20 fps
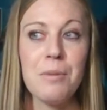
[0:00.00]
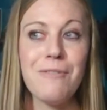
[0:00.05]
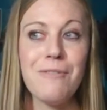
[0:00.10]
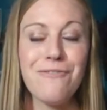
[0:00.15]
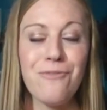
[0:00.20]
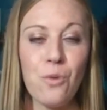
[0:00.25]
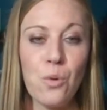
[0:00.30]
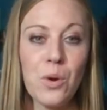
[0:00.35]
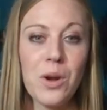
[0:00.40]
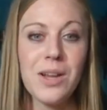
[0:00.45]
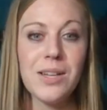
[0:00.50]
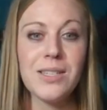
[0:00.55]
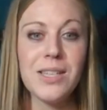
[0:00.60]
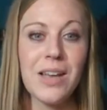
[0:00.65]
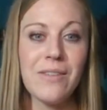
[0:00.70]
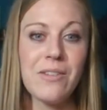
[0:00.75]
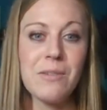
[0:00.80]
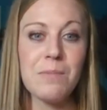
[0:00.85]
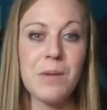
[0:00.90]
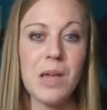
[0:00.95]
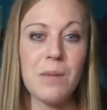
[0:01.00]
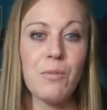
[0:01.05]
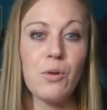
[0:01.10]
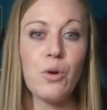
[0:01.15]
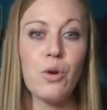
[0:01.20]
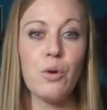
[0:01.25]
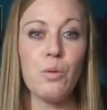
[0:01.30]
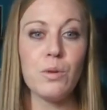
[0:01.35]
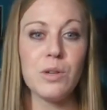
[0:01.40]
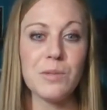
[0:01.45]
But 47
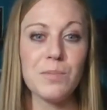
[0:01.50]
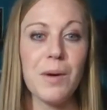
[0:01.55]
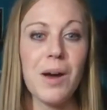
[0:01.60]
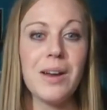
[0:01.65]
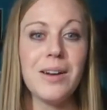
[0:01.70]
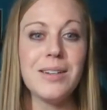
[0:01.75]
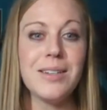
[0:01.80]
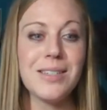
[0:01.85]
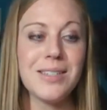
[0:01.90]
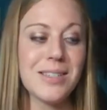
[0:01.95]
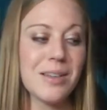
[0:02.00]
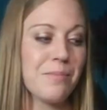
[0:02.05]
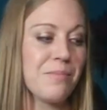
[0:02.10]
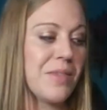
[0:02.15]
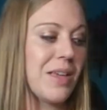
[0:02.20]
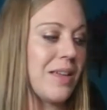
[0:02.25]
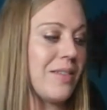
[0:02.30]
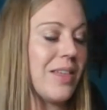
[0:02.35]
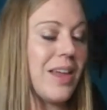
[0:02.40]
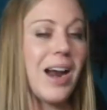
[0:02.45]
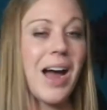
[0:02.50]
people who responded to something